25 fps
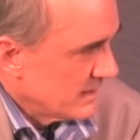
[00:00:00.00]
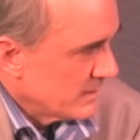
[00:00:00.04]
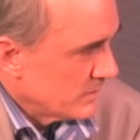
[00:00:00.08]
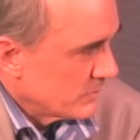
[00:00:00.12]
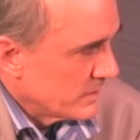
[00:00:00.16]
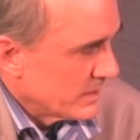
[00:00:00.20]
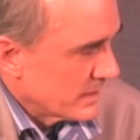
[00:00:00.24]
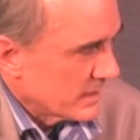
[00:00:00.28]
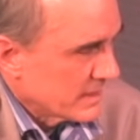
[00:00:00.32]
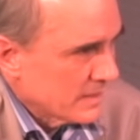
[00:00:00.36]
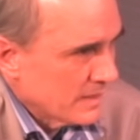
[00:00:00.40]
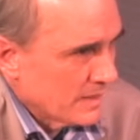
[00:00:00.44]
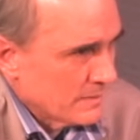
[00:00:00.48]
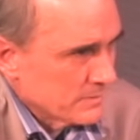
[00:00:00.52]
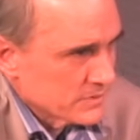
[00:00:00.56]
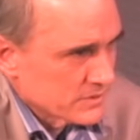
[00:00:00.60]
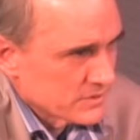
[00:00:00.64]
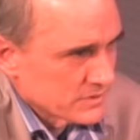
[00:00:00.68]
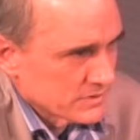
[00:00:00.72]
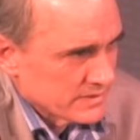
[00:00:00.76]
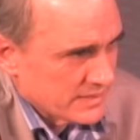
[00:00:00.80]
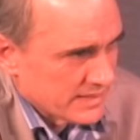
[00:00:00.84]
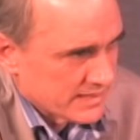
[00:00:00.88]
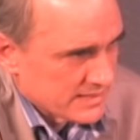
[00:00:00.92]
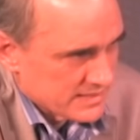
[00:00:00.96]
When it comes
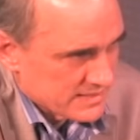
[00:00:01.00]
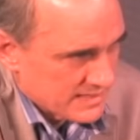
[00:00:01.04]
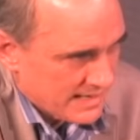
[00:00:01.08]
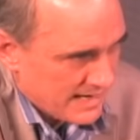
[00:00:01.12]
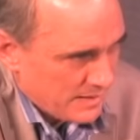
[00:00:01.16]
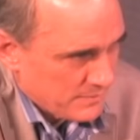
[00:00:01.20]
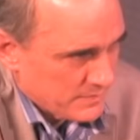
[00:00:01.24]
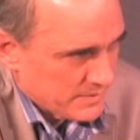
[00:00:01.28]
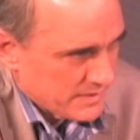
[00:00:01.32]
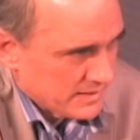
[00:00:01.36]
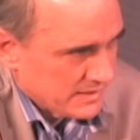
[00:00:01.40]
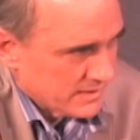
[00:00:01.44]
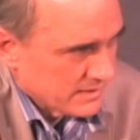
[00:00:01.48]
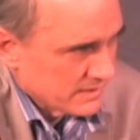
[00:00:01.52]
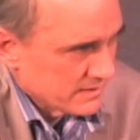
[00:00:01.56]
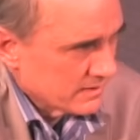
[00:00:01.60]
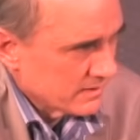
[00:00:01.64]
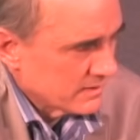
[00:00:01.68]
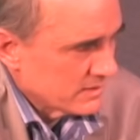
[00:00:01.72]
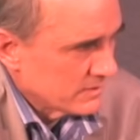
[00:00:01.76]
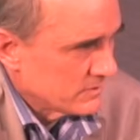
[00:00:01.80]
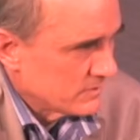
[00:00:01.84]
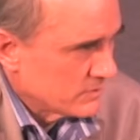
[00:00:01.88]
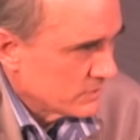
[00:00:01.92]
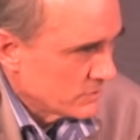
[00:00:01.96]
to examining
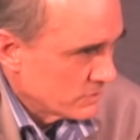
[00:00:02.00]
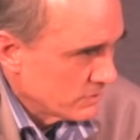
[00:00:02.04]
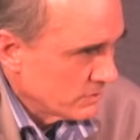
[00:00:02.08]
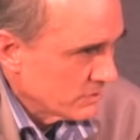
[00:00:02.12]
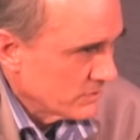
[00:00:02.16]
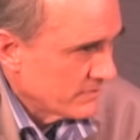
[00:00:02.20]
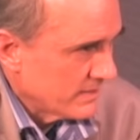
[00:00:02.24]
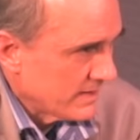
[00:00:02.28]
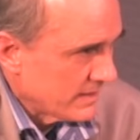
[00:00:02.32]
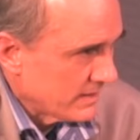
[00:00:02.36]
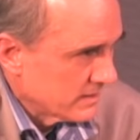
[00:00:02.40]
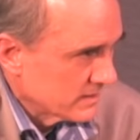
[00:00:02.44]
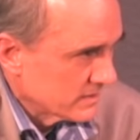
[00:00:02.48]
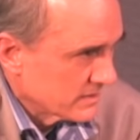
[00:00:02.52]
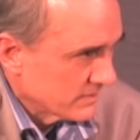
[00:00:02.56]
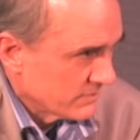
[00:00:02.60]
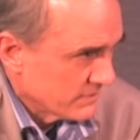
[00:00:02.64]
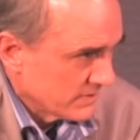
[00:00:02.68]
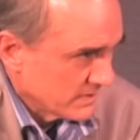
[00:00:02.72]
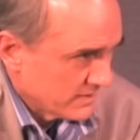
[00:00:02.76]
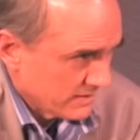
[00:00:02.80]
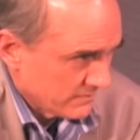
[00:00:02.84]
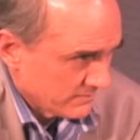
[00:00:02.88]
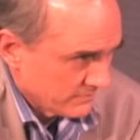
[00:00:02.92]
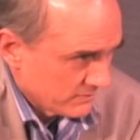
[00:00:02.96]
the truth values
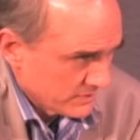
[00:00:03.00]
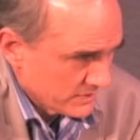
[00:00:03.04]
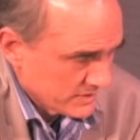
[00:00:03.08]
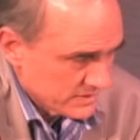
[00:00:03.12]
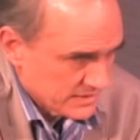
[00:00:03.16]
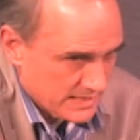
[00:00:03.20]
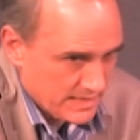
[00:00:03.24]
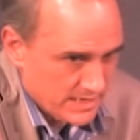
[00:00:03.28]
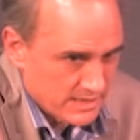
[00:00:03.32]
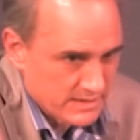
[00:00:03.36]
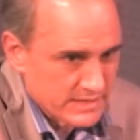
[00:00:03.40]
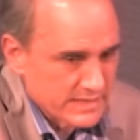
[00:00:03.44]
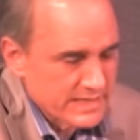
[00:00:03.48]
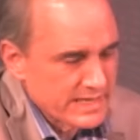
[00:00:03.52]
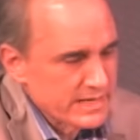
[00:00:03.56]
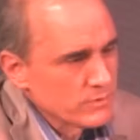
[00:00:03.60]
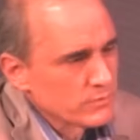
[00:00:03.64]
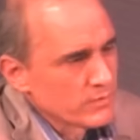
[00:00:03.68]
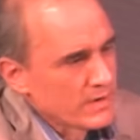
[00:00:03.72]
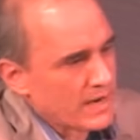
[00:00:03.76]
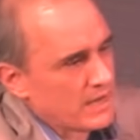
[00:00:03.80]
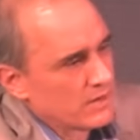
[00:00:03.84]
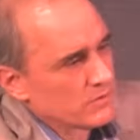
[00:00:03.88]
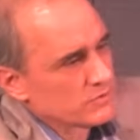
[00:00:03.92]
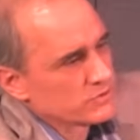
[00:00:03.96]
of, of Christianity, he
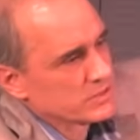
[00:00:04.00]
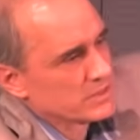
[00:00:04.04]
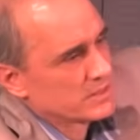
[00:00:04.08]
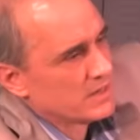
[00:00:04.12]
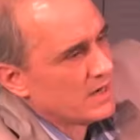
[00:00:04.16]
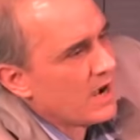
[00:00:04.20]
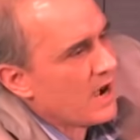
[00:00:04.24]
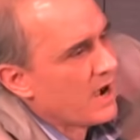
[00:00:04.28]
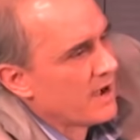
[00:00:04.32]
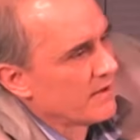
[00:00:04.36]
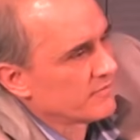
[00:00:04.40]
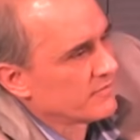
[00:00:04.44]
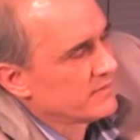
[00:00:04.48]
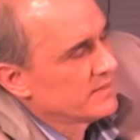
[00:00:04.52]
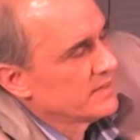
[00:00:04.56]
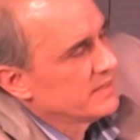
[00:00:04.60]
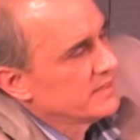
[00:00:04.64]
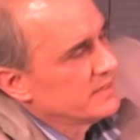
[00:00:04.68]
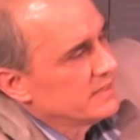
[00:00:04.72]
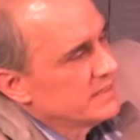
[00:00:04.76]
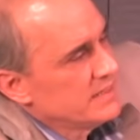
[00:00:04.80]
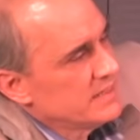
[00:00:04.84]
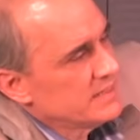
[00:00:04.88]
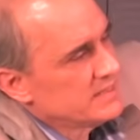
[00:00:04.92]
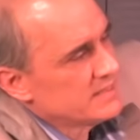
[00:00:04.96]
rounds it
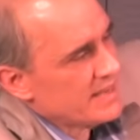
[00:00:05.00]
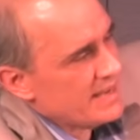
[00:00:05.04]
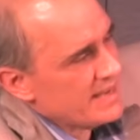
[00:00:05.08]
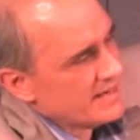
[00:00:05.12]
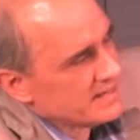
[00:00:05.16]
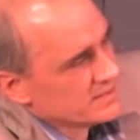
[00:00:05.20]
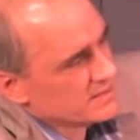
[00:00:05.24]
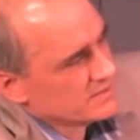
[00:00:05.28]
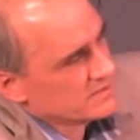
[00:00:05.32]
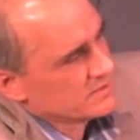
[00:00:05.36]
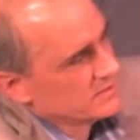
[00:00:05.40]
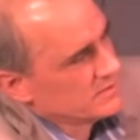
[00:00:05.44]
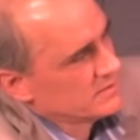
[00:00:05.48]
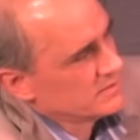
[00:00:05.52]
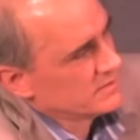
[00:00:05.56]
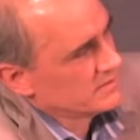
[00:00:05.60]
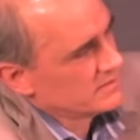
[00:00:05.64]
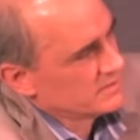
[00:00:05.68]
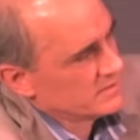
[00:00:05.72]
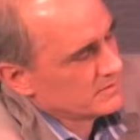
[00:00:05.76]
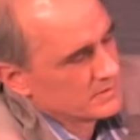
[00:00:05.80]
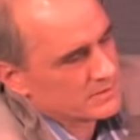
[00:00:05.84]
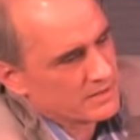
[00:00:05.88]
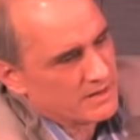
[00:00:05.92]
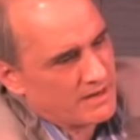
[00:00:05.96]
off. He takes
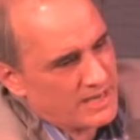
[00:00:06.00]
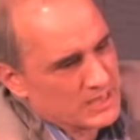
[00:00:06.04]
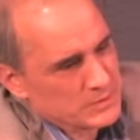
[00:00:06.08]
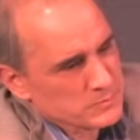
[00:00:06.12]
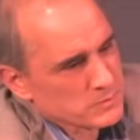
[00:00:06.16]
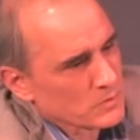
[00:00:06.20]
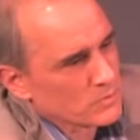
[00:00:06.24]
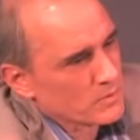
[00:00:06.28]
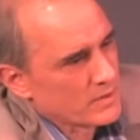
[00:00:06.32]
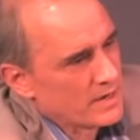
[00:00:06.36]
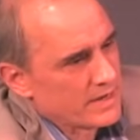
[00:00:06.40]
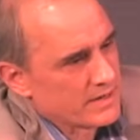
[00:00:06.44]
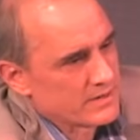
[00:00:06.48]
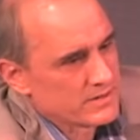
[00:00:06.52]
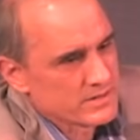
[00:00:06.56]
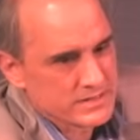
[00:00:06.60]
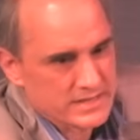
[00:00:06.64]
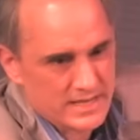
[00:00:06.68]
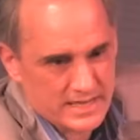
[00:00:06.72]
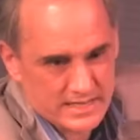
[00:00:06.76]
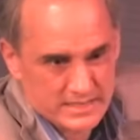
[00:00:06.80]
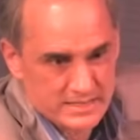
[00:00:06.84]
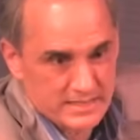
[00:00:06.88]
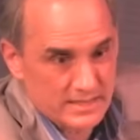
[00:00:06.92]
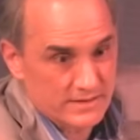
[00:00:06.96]
the gospel writers
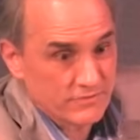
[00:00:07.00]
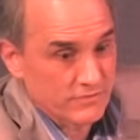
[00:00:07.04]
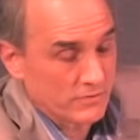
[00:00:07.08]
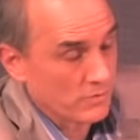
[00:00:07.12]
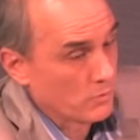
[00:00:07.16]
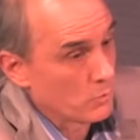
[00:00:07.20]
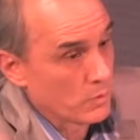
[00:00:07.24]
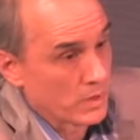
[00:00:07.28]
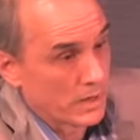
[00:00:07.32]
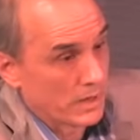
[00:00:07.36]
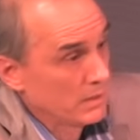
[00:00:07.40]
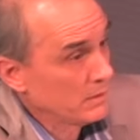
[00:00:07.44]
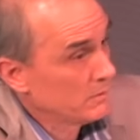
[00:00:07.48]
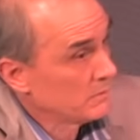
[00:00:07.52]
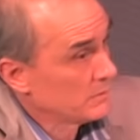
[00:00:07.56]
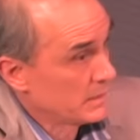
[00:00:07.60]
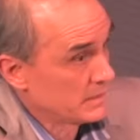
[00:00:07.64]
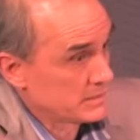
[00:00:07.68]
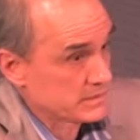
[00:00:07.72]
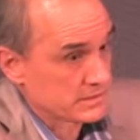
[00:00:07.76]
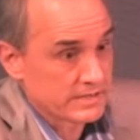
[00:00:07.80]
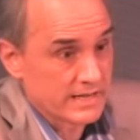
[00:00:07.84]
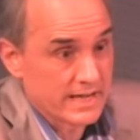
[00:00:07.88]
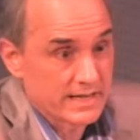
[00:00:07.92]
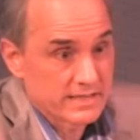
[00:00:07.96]
as if, well,
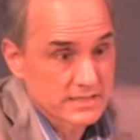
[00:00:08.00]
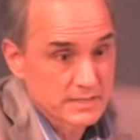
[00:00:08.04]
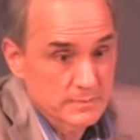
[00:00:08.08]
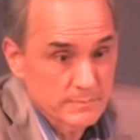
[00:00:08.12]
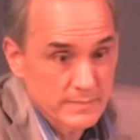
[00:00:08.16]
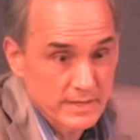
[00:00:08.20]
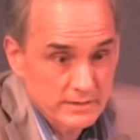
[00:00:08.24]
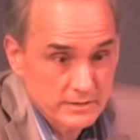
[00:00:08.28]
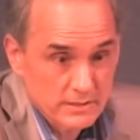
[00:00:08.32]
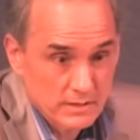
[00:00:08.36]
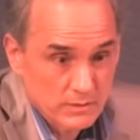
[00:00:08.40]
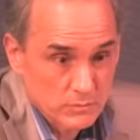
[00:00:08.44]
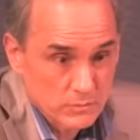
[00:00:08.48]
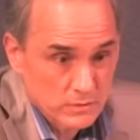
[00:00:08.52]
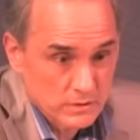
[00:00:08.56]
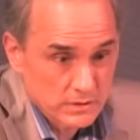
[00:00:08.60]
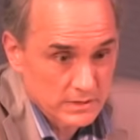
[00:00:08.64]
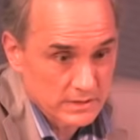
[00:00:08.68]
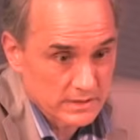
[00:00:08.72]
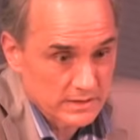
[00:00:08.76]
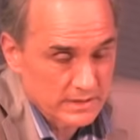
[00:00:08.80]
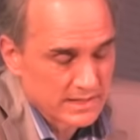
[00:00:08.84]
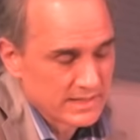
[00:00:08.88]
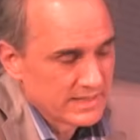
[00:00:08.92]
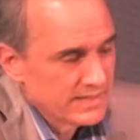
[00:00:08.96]
let's take them at their
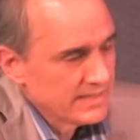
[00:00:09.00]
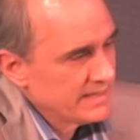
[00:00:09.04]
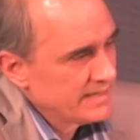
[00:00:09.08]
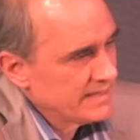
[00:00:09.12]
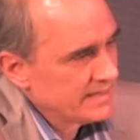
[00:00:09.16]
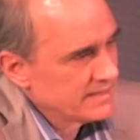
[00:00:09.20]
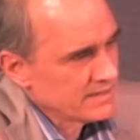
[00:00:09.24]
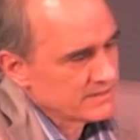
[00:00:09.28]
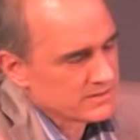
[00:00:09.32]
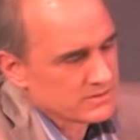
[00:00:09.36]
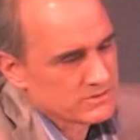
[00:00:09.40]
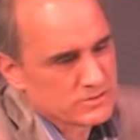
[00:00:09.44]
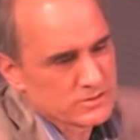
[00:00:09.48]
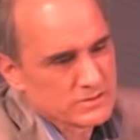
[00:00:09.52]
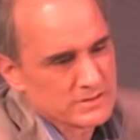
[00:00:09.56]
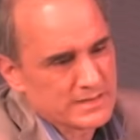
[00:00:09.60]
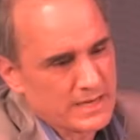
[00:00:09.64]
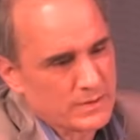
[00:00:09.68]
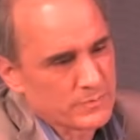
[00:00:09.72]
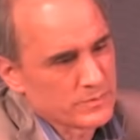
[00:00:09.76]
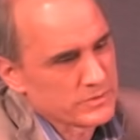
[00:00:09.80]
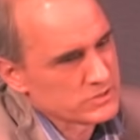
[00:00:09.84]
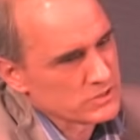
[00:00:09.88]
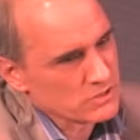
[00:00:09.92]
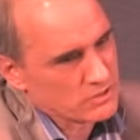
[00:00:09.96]
word. He doesn't do
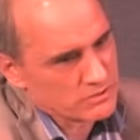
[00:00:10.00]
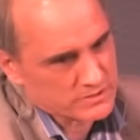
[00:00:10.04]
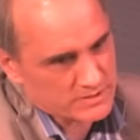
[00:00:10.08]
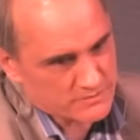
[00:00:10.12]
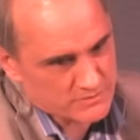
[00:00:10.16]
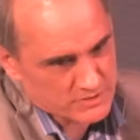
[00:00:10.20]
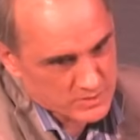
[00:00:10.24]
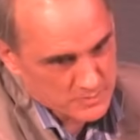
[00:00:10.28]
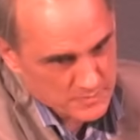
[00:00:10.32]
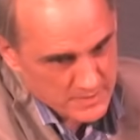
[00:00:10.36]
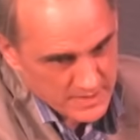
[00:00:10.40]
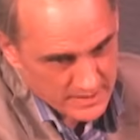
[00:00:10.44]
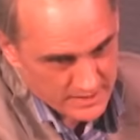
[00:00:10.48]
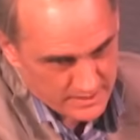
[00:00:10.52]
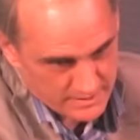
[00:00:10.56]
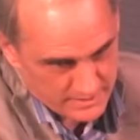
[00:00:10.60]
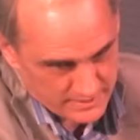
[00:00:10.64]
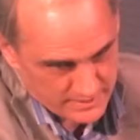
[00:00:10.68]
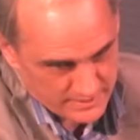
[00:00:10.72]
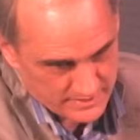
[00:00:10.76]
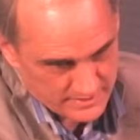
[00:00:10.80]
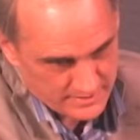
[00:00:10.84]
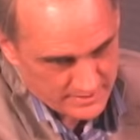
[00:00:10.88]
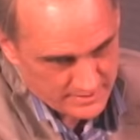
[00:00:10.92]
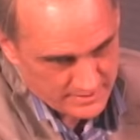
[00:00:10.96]
that with Joseph
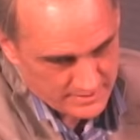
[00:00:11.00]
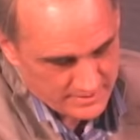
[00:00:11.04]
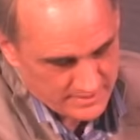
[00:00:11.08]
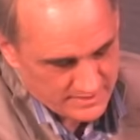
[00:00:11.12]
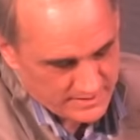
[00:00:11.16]
Smith,